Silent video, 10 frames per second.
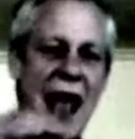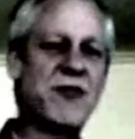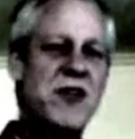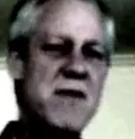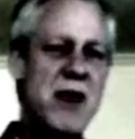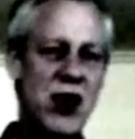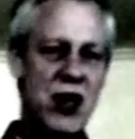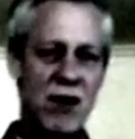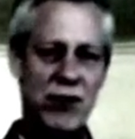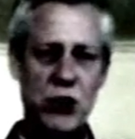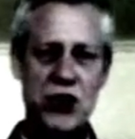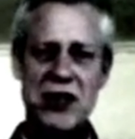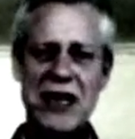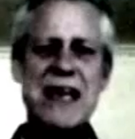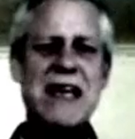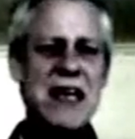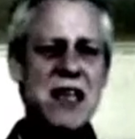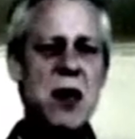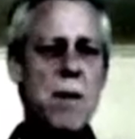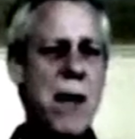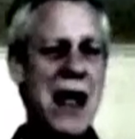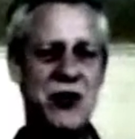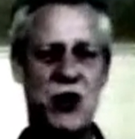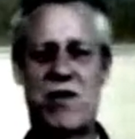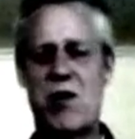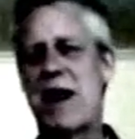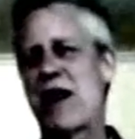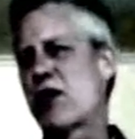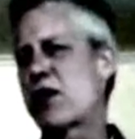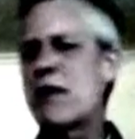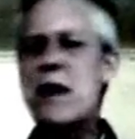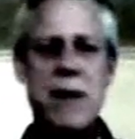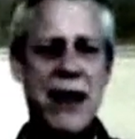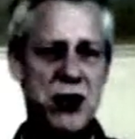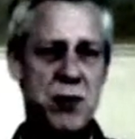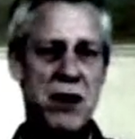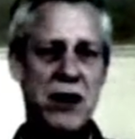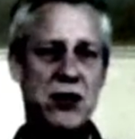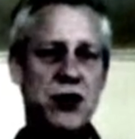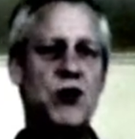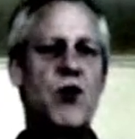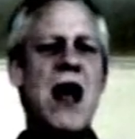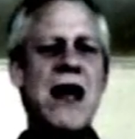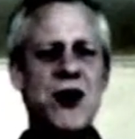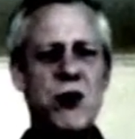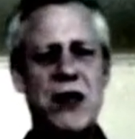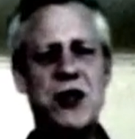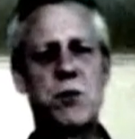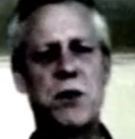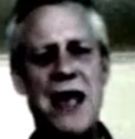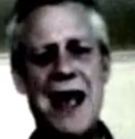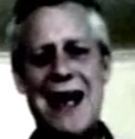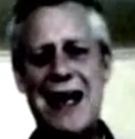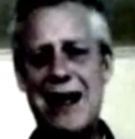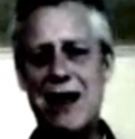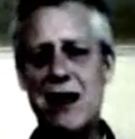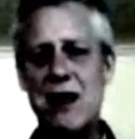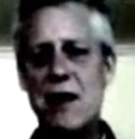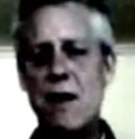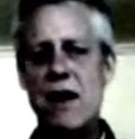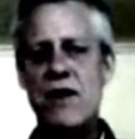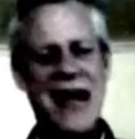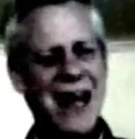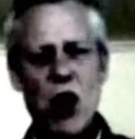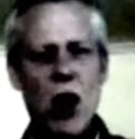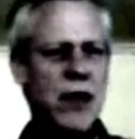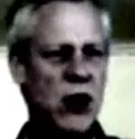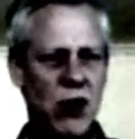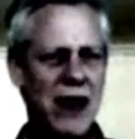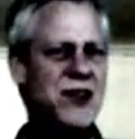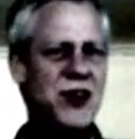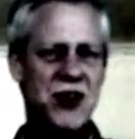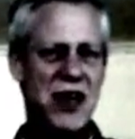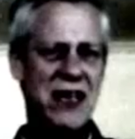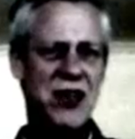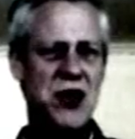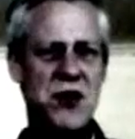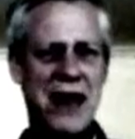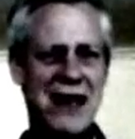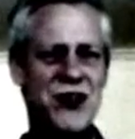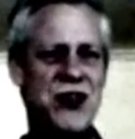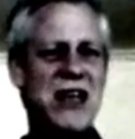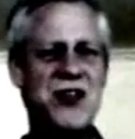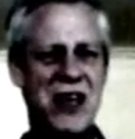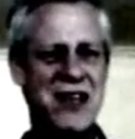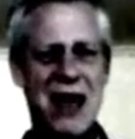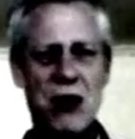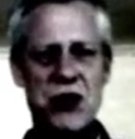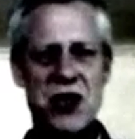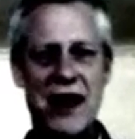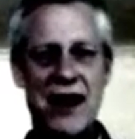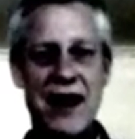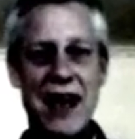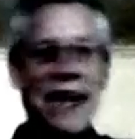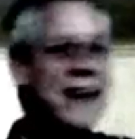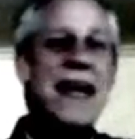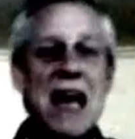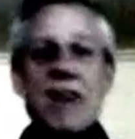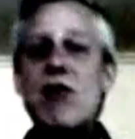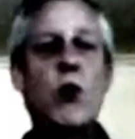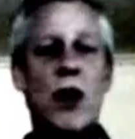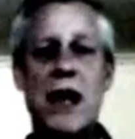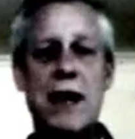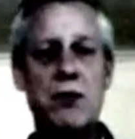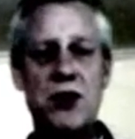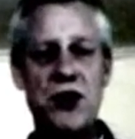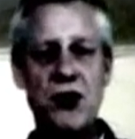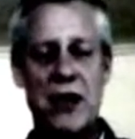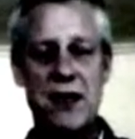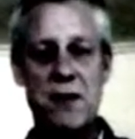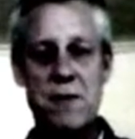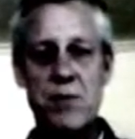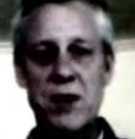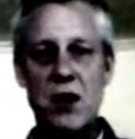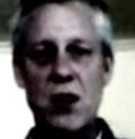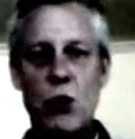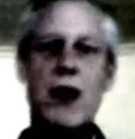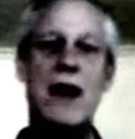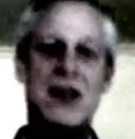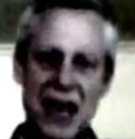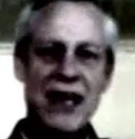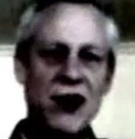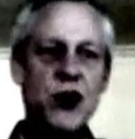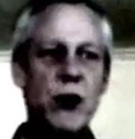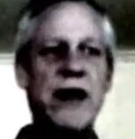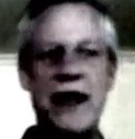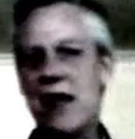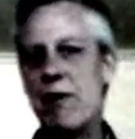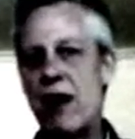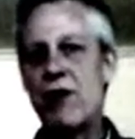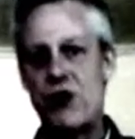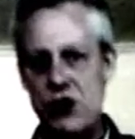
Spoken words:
After the American Revolution, they did their best over about a 3-page period to try to explain the economic crisis that hit the United States at its outset, and they never were able to do it. Whereas I can do it in about